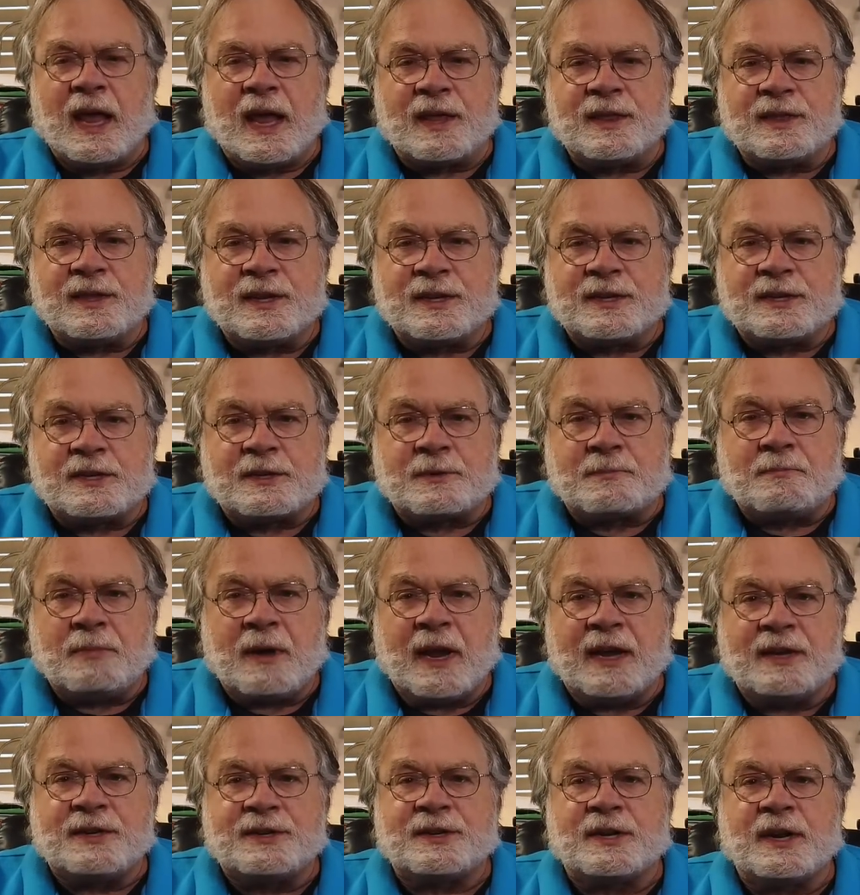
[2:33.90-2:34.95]
and the
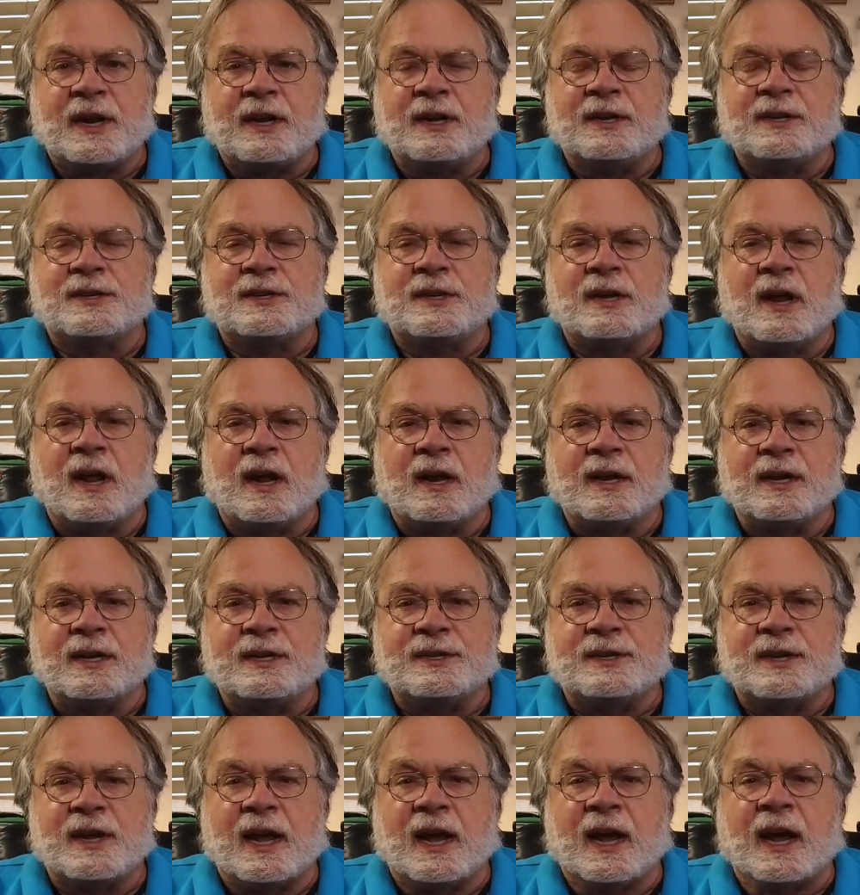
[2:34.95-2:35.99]
spacing is not
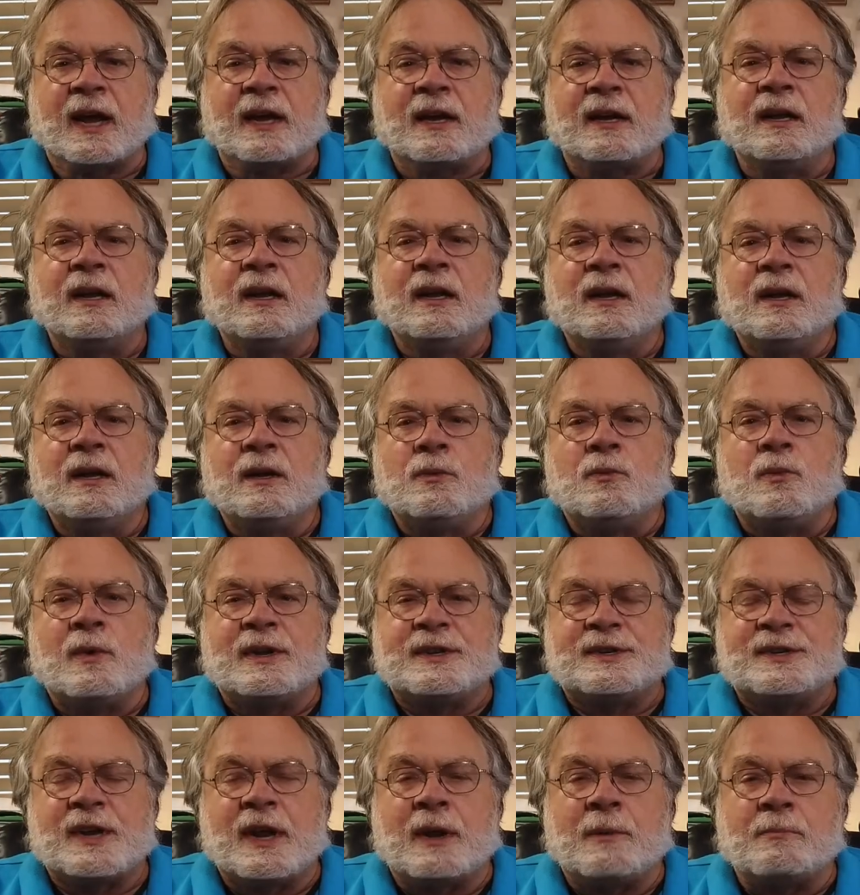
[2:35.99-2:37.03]
exact
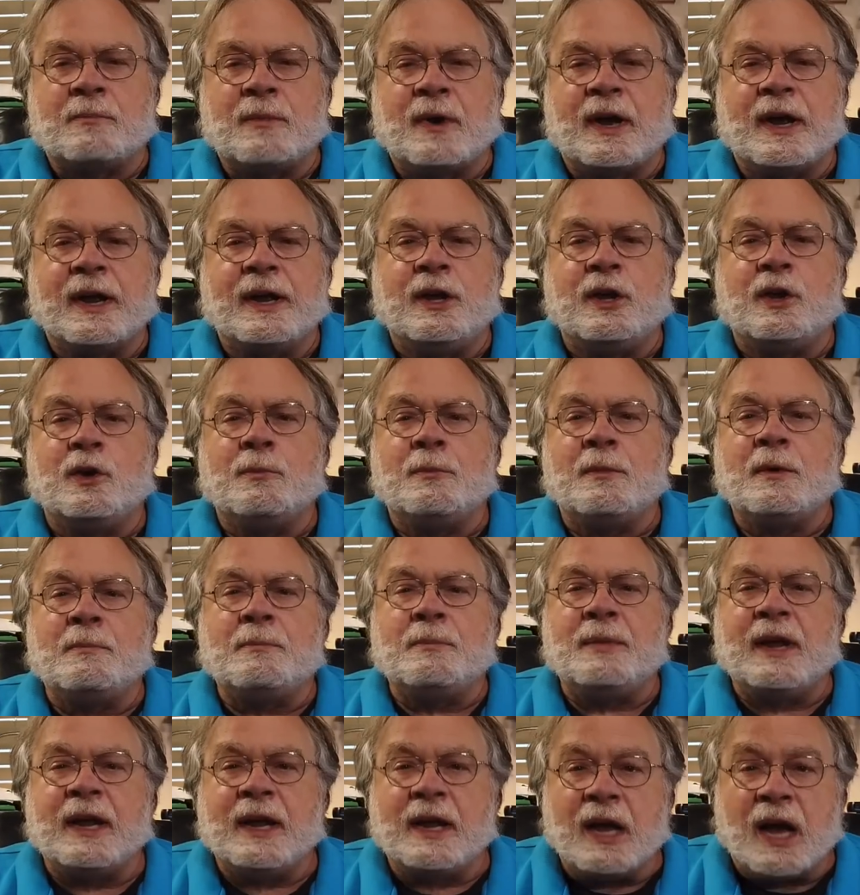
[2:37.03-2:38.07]
when sent by a
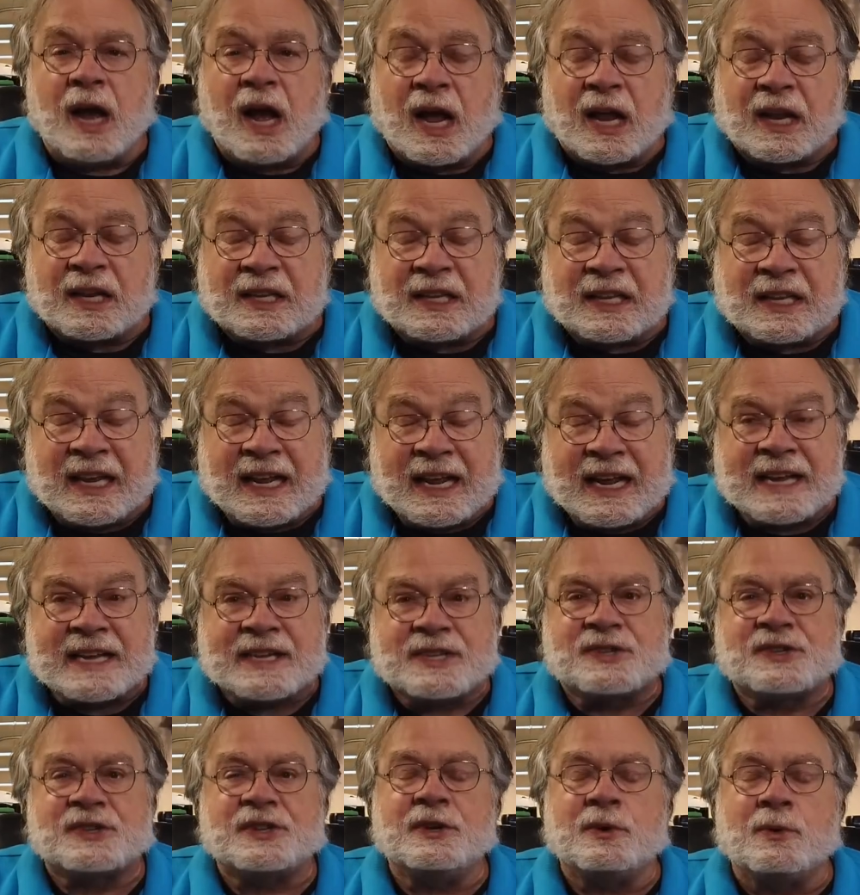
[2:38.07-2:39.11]
human being
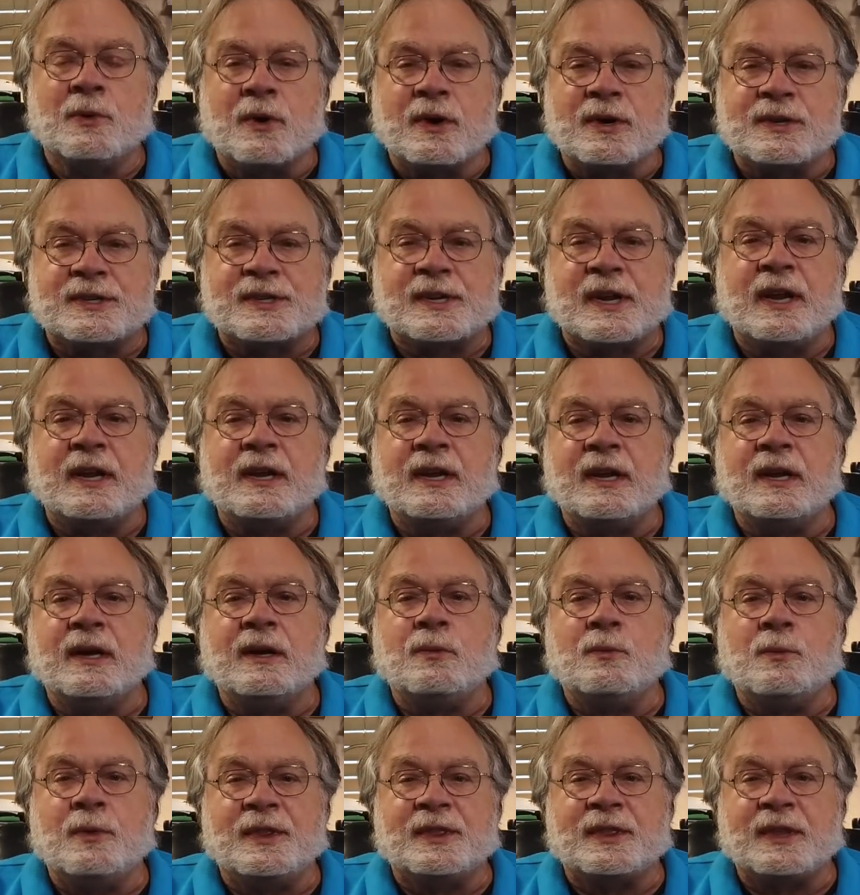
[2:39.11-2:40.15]
unless you are sending
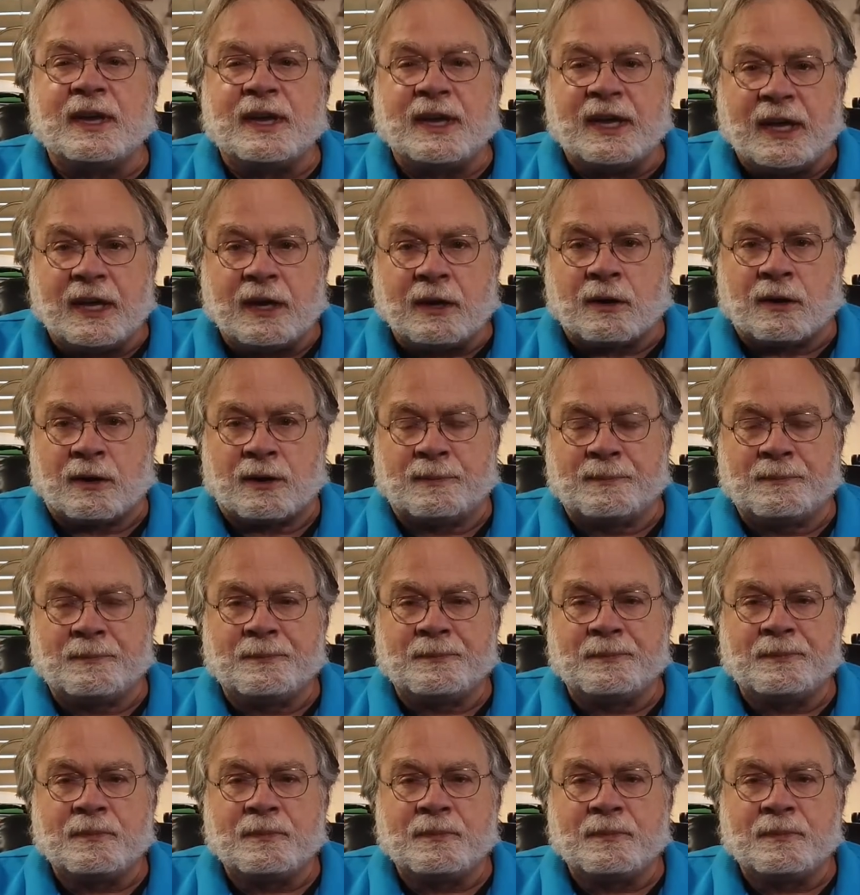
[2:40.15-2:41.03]
it with the keyer